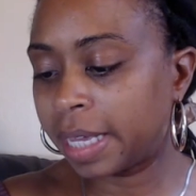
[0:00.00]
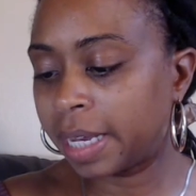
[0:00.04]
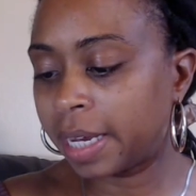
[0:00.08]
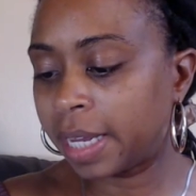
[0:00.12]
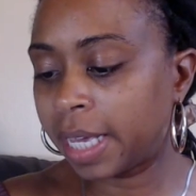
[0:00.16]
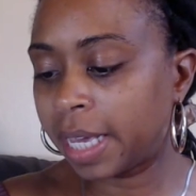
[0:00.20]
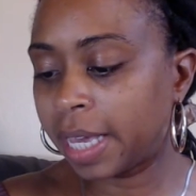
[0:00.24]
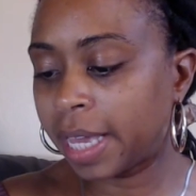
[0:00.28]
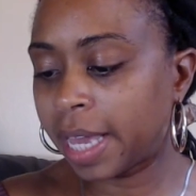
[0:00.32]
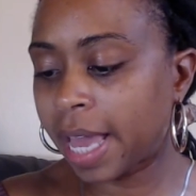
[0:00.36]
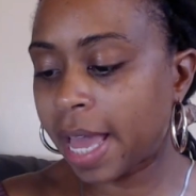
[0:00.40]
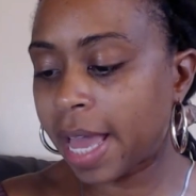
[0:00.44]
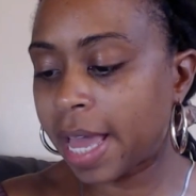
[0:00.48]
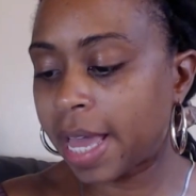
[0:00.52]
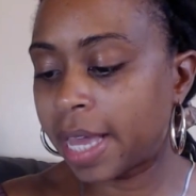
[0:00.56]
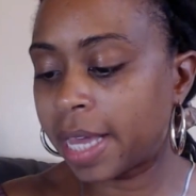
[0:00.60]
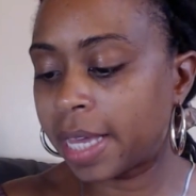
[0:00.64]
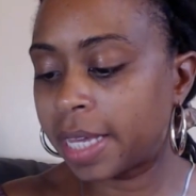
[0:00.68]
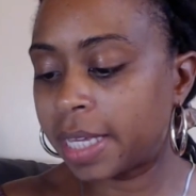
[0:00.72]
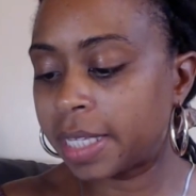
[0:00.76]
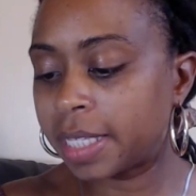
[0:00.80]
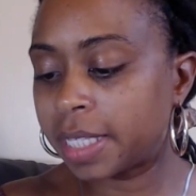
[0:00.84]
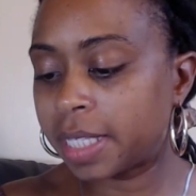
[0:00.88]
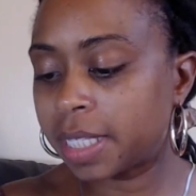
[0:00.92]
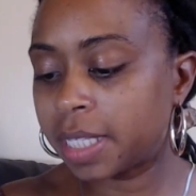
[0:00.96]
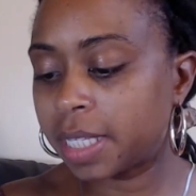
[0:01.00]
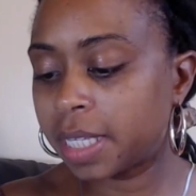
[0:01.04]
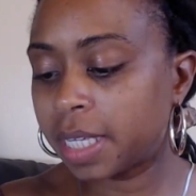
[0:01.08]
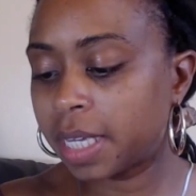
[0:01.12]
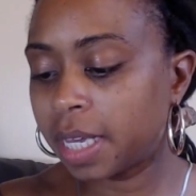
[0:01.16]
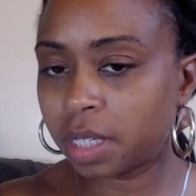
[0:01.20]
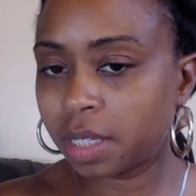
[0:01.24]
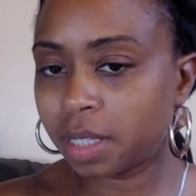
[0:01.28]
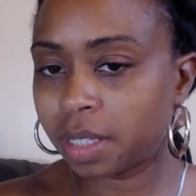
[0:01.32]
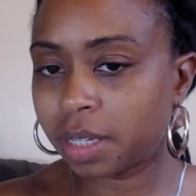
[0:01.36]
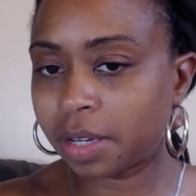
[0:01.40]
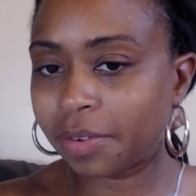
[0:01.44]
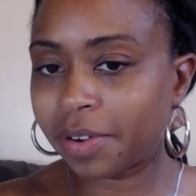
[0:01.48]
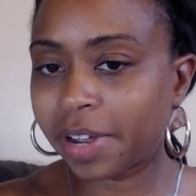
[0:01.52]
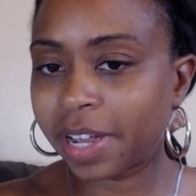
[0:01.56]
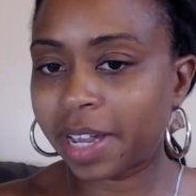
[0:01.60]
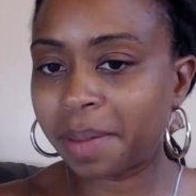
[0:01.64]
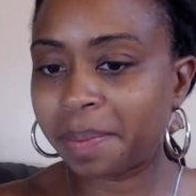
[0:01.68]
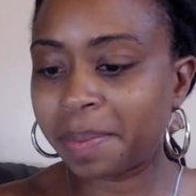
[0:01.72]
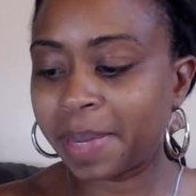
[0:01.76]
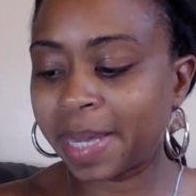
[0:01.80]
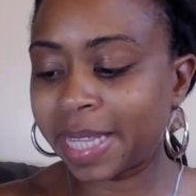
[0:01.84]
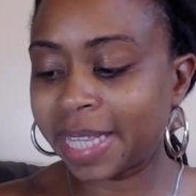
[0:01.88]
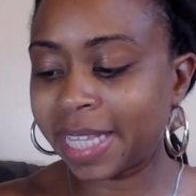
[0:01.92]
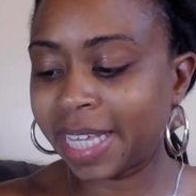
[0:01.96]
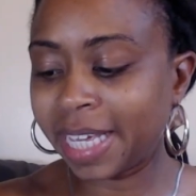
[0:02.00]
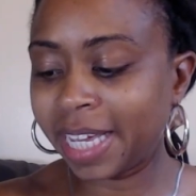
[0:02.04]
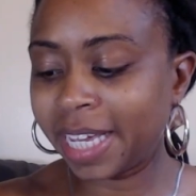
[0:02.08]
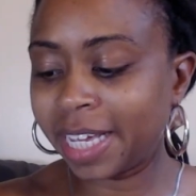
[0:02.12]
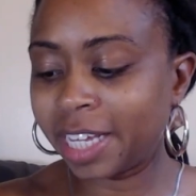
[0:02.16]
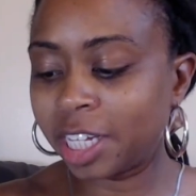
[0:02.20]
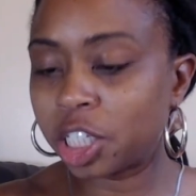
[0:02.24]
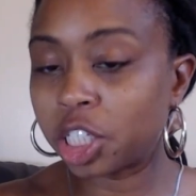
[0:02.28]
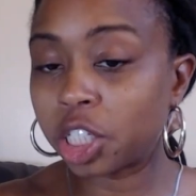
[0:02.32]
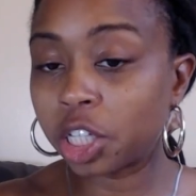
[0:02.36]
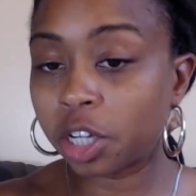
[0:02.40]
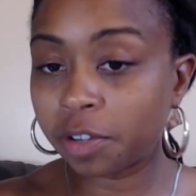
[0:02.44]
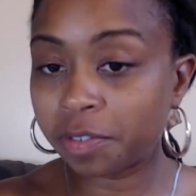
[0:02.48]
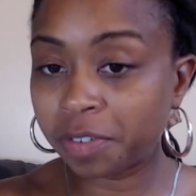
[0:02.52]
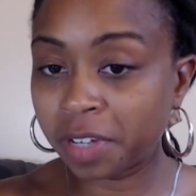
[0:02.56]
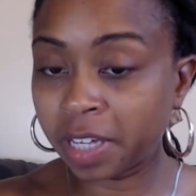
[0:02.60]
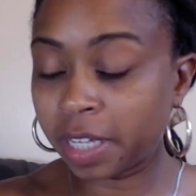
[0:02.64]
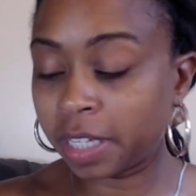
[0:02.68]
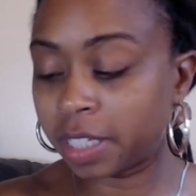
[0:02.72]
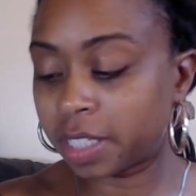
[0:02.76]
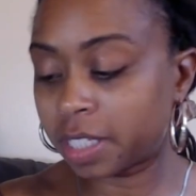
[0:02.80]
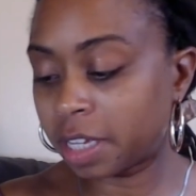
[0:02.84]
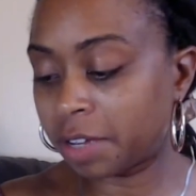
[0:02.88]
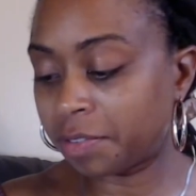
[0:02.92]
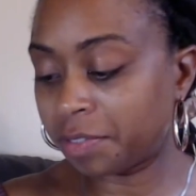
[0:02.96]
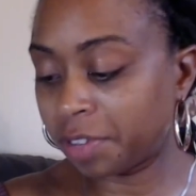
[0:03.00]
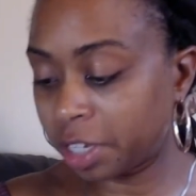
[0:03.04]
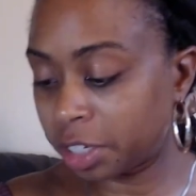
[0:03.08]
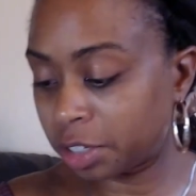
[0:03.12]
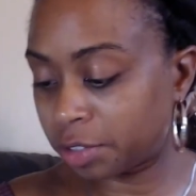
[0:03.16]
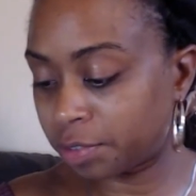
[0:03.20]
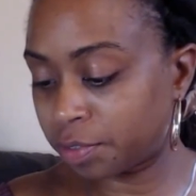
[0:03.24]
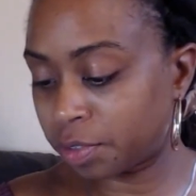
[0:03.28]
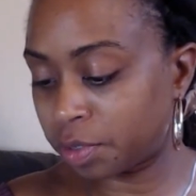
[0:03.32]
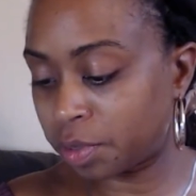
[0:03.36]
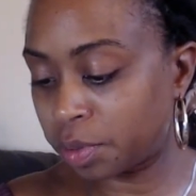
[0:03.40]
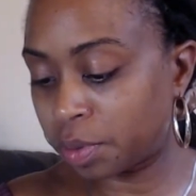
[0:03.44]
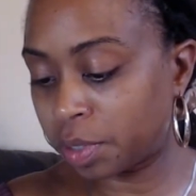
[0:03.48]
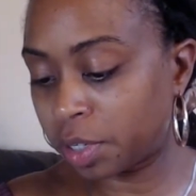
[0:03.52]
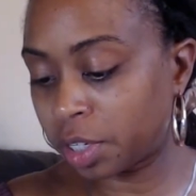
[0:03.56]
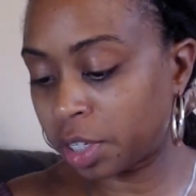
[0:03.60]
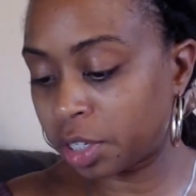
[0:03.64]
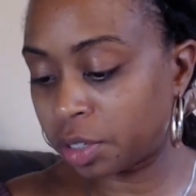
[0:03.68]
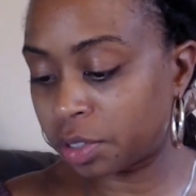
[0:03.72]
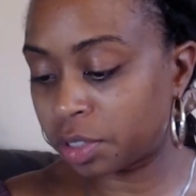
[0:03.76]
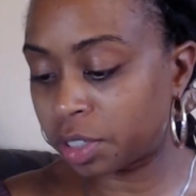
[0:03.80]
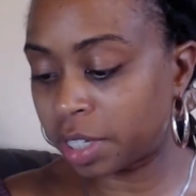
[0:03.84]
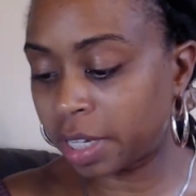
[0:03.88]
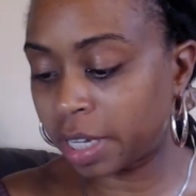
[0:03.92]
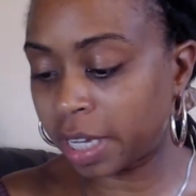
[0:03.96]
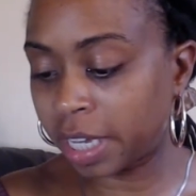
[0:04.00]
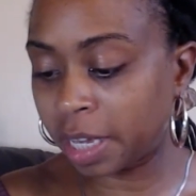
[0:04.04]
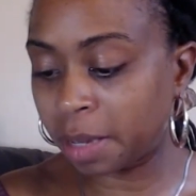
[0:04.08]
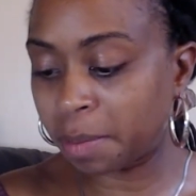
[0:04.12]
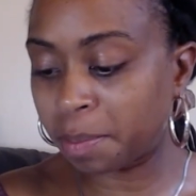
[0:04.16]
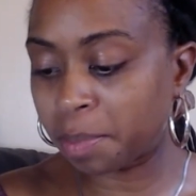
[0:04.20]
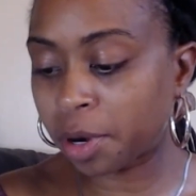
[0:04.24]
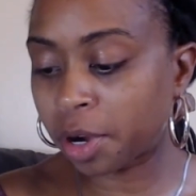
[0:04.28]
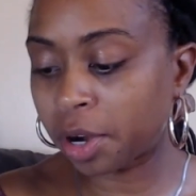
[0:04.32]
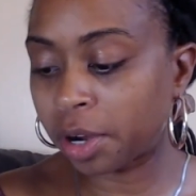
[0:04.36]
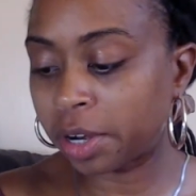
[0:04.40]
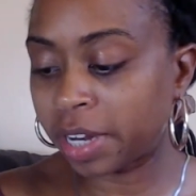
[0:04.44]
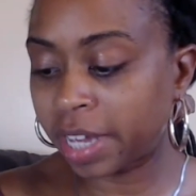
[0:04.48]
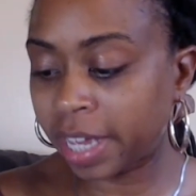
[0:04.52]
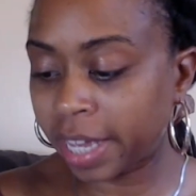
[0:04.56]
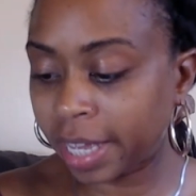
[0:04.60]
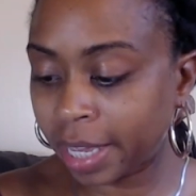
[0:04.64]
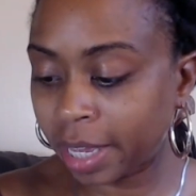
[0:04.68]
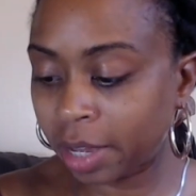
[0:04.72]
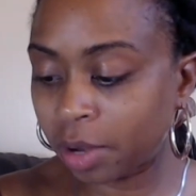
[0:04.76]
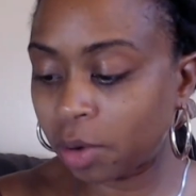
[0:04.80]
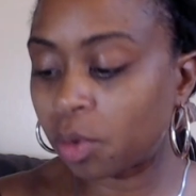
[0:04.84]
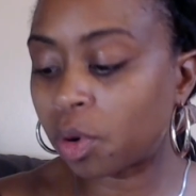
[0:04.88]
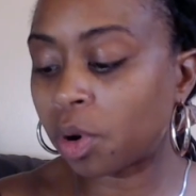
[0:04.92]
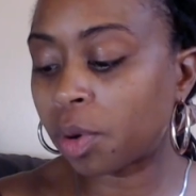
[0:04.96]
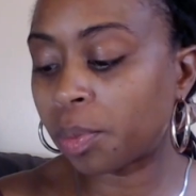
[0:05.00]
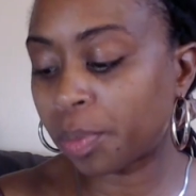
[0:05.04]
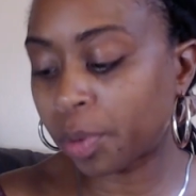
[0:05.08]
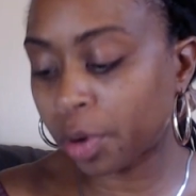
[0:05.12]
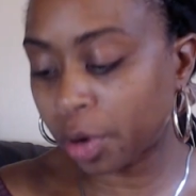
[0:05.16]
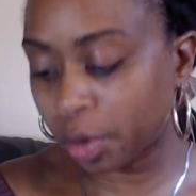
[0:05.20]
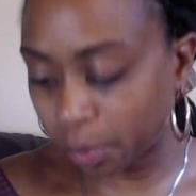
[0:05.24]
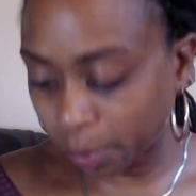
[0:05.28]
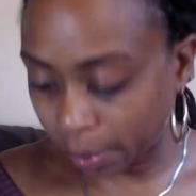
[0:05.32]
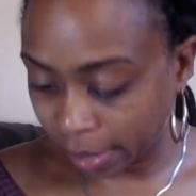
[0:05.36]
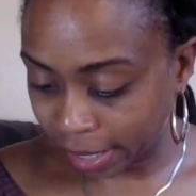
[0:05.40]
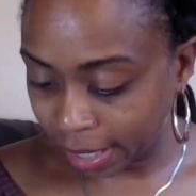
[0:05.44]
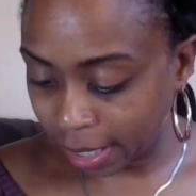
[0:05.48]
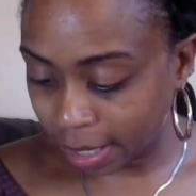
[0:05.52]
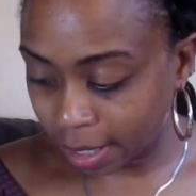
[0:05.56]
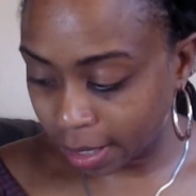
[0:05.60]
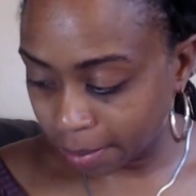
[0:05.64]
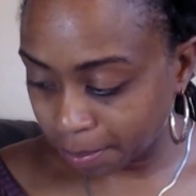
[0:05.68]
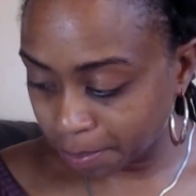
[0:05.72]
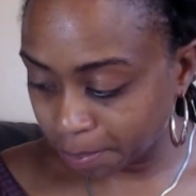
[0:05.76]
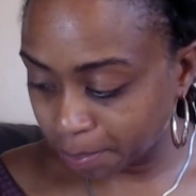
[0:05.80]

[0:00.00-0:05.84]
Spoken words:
he has the recommended servings of each food you should eat per day or per week,